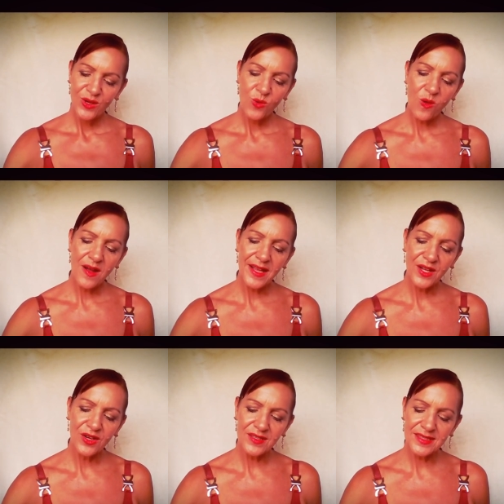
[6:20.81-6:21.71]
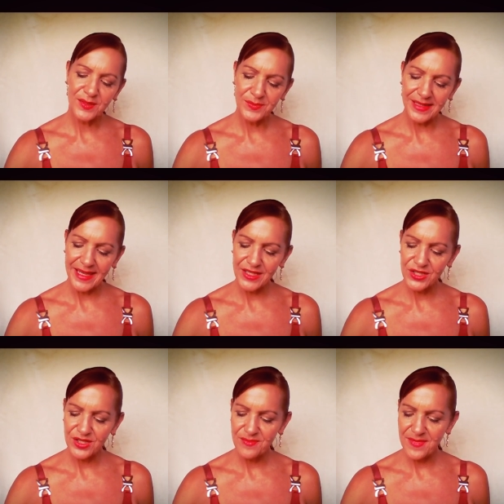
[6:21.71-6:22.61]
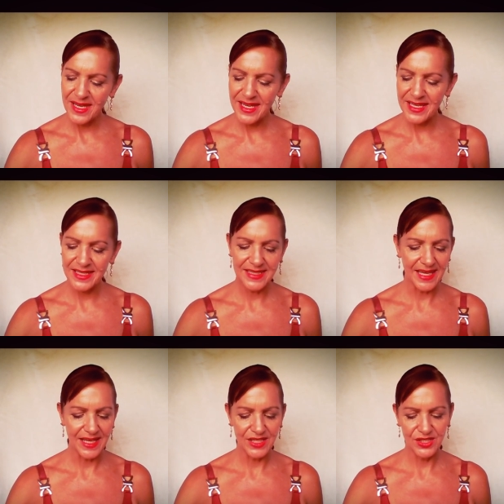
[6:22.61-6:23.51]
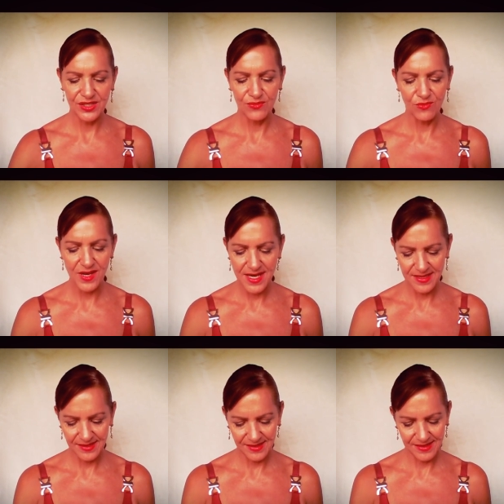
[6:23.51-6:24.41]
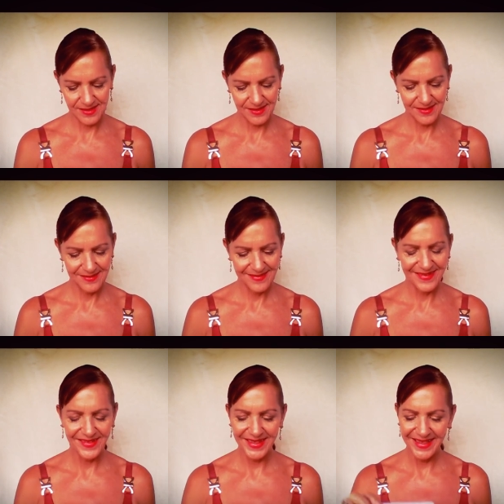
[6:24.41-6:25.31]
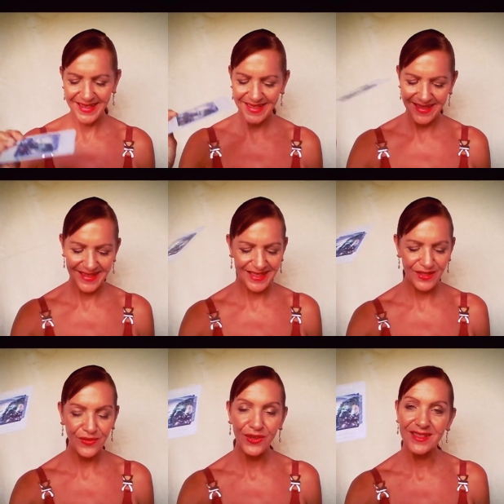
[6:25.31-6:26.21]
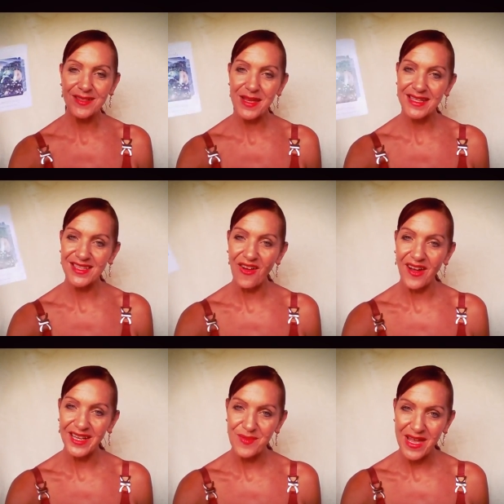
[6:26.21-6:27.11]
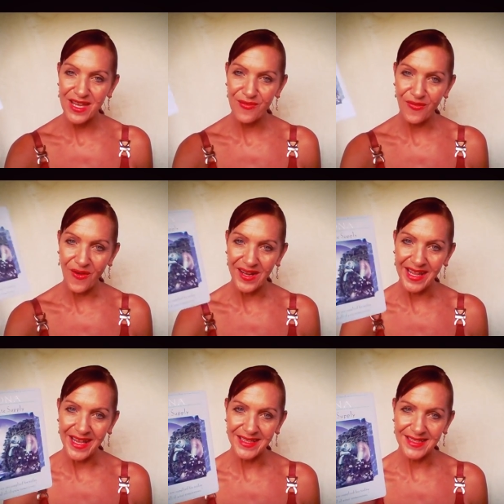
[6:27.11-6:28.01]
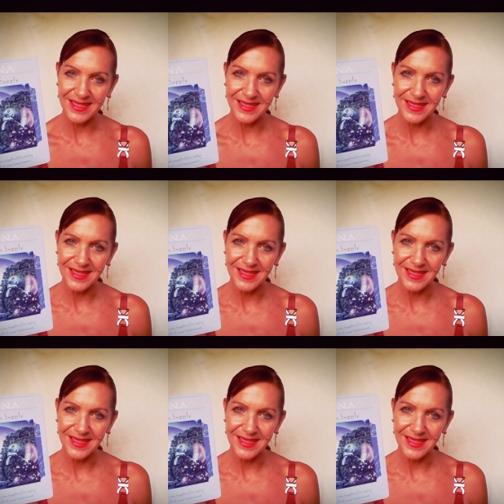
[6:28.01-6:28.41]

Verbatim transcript: Quiet contemplation, meditation, rest. Oh, yeah. And if you've got some anxiety about your finances,